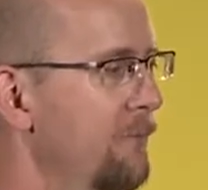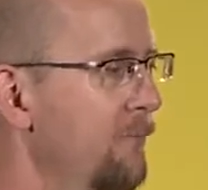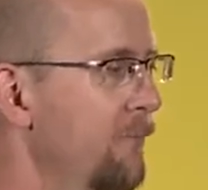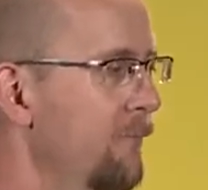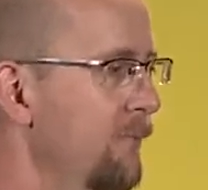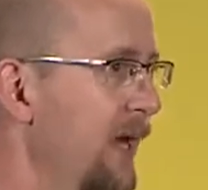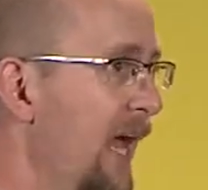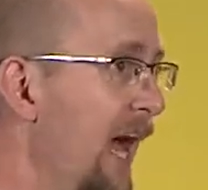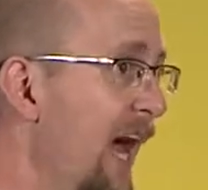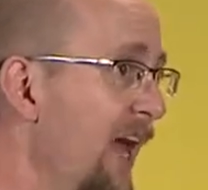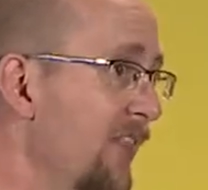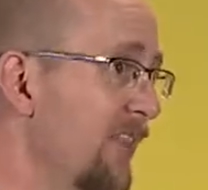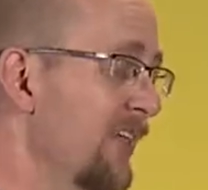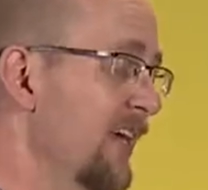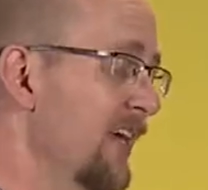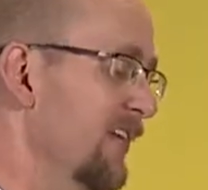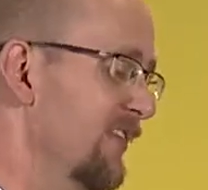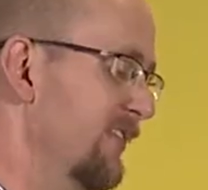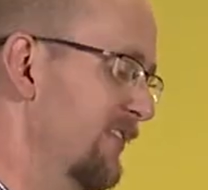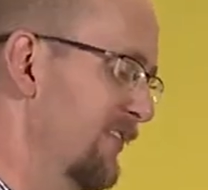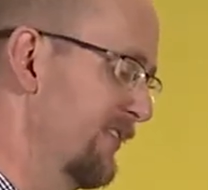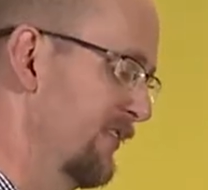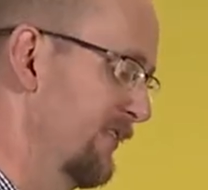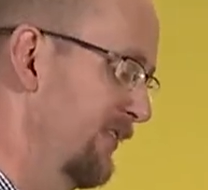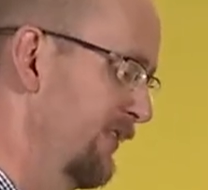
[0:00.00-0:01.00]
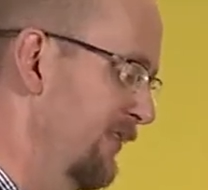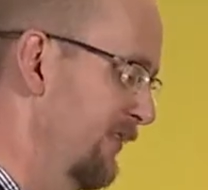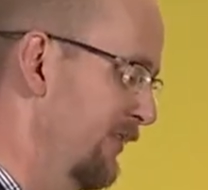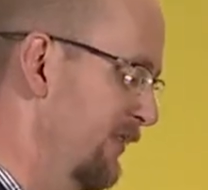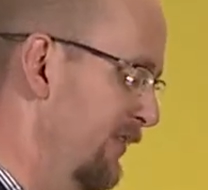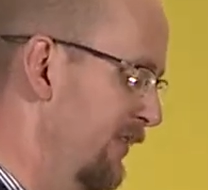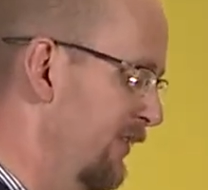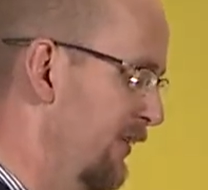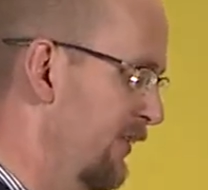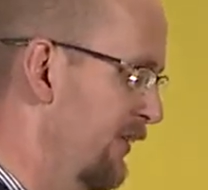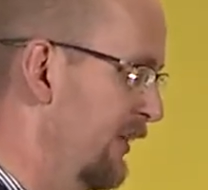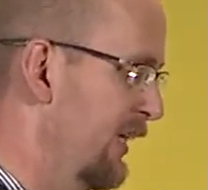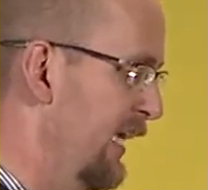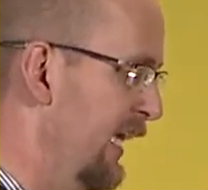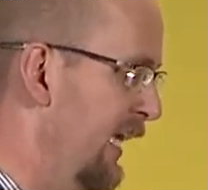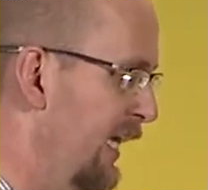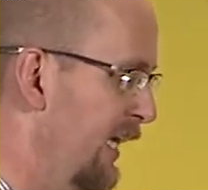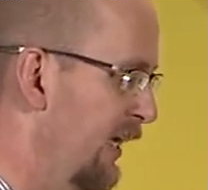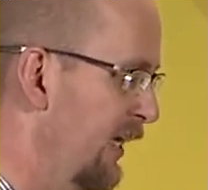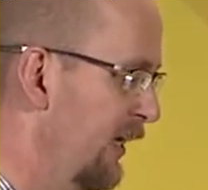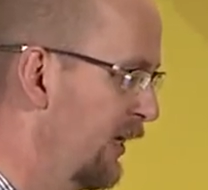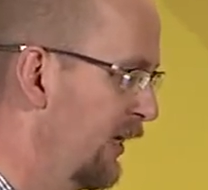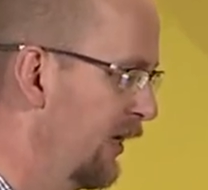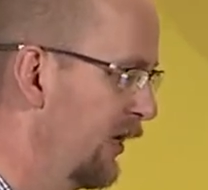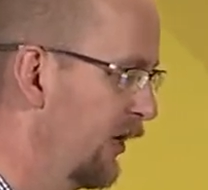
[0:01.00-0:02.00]
But out of this
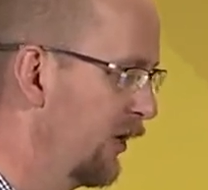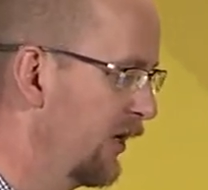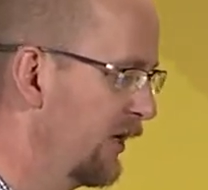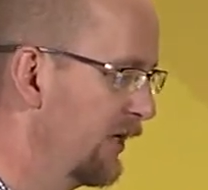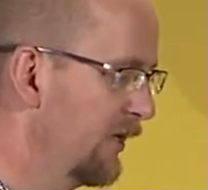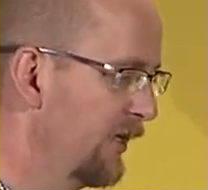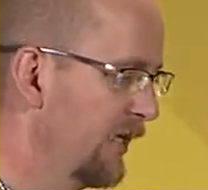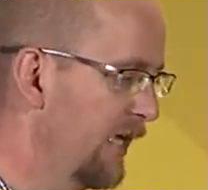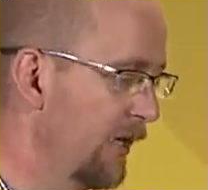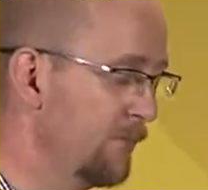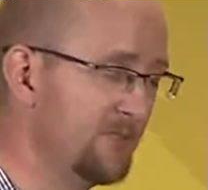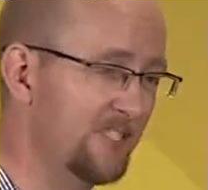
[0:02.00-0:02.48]
came